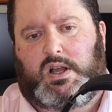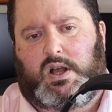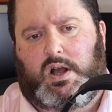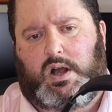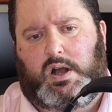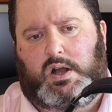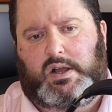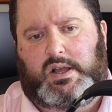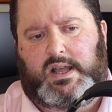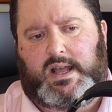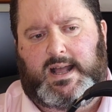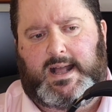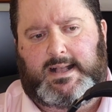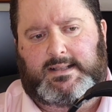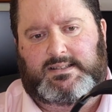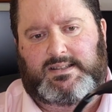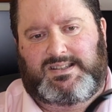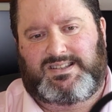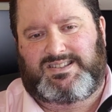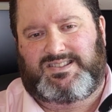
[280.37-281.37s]
it
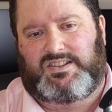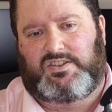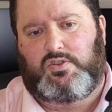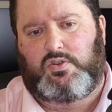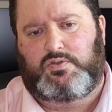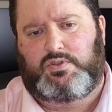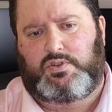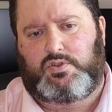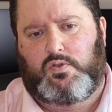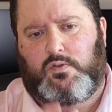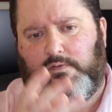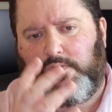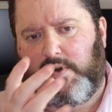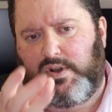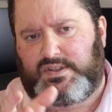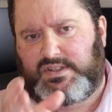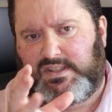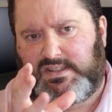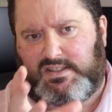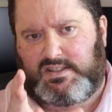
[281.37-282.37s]
has your
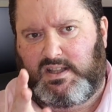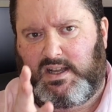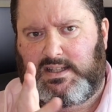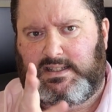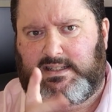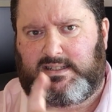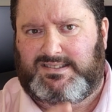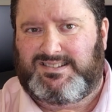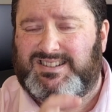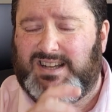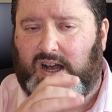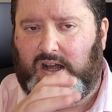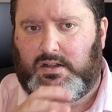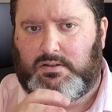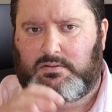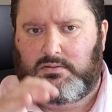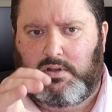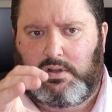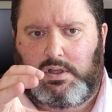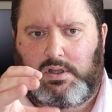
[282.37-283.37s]
voice is slightly
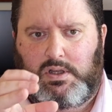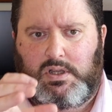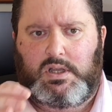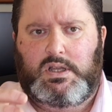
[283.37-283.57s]
dull.